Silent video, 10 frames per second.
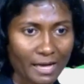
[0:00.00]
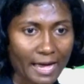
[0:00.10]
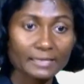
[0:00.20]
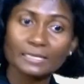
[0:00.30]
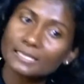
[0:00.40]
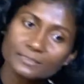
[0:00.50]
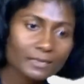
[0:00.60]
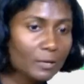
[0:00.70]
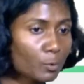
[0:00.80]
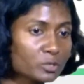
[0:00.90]
And neither
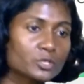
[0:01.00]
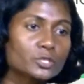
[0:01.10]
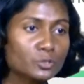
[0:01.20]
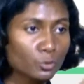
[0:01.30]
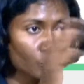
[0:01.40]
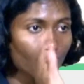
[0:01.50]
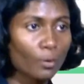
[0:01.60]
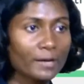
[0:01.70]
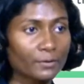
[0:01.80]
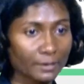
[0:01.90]
in a position to
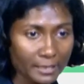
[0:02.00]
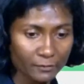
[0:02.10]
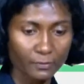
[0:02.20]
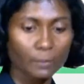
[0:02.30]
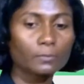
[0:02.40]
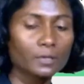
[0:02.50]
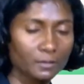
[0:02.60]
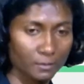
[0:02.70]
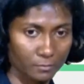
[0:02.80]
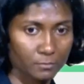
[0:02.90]
go and read from
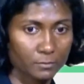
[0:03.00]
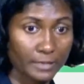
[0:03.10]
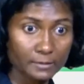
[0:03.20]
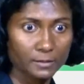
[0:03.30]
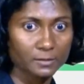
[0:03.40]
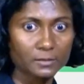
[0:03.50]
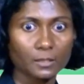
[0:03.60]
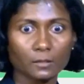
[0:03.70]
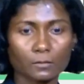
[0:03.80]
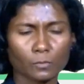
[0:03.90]
a
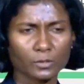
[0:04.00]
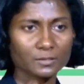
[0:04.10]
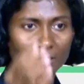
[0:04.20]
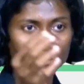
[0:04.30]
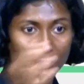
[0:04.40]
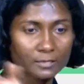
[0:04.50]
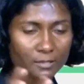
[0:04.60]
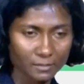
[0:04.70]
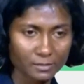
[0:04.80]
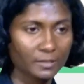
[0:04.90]

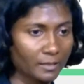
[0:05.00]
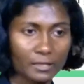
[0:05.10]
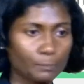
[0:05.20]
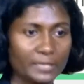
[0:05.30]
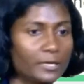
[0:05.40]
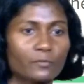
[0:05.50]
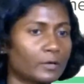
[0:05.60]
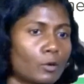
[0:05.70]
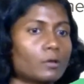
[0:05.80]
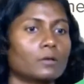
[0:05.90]
360 degree PDF
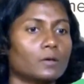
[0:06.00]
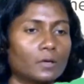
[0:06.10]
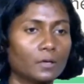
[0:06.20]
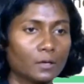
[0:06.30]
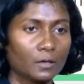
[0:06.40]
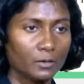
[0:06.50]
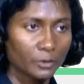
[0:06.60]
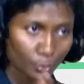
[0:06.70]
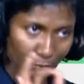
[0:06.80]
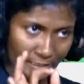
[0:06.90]
and all.
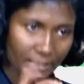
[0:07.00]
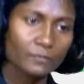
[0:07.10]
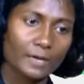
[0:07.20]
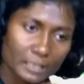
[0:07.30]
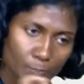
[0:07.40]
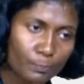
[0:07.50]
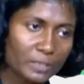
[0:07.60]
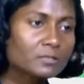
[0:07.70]
You need very,